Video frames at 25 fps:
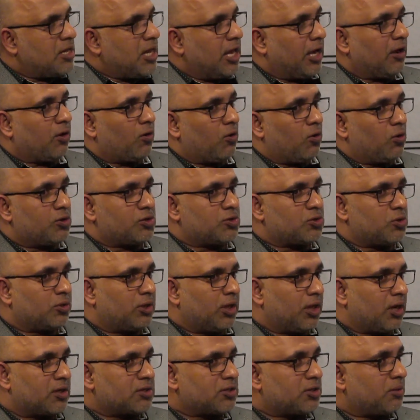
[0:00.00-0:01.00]
there
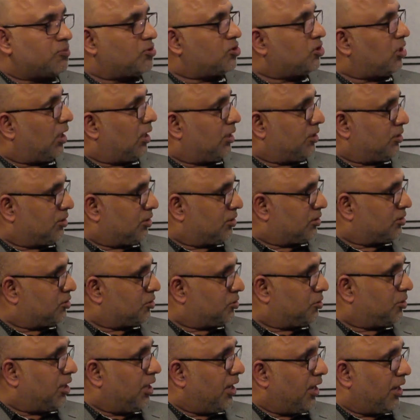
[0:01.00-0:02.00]
are some challenges.
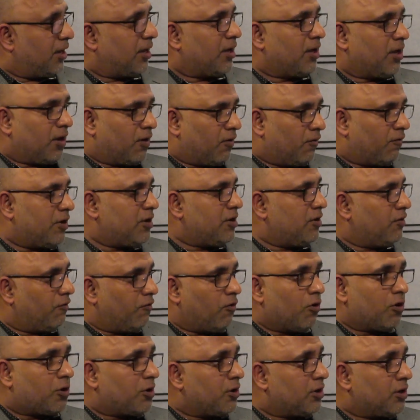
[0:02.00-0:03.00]
Today, when you
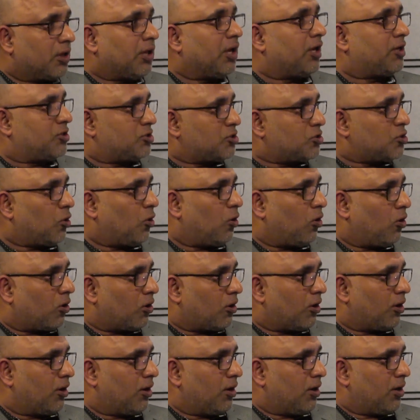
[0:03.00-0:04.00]
walk into that store,
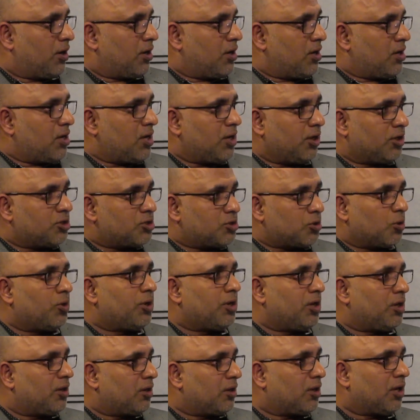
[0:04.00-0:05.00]
he's
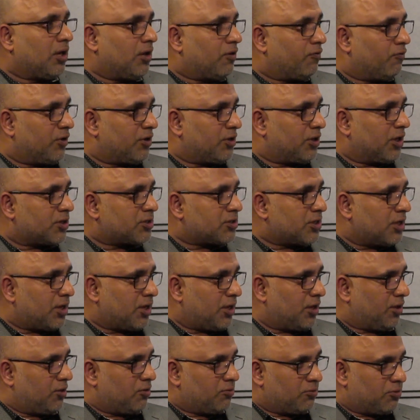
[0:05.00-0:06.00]
showing in let's
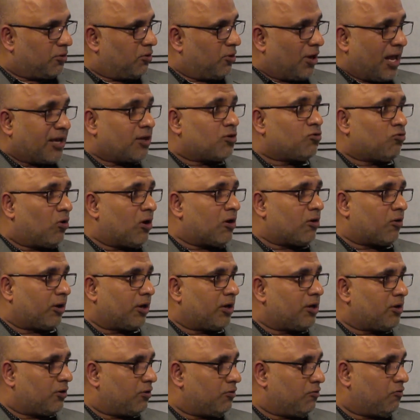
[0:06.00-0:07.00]
say you liked one
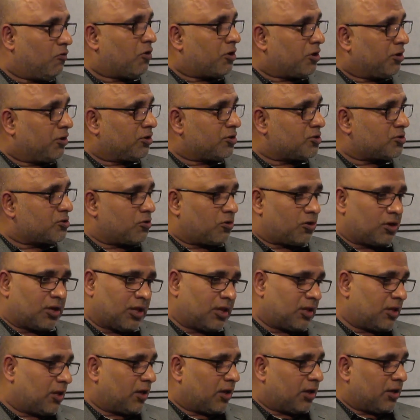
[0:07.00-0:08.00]
ring, you walk into the store,
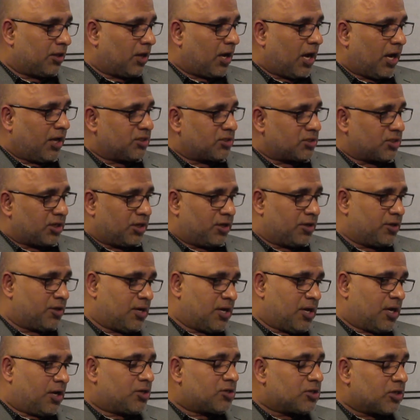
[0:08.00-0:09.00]
and the guy
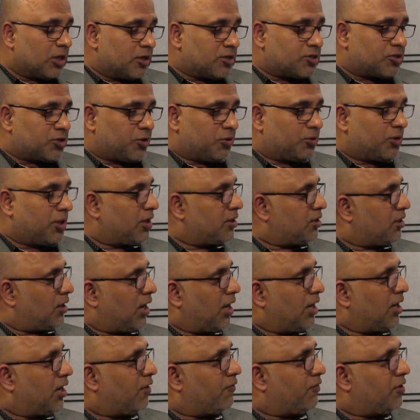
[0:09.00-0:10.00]
tells you that
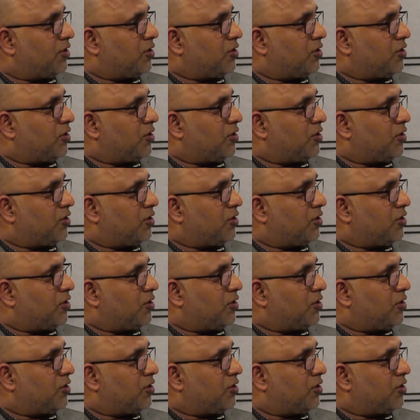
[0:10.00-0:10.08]
I have a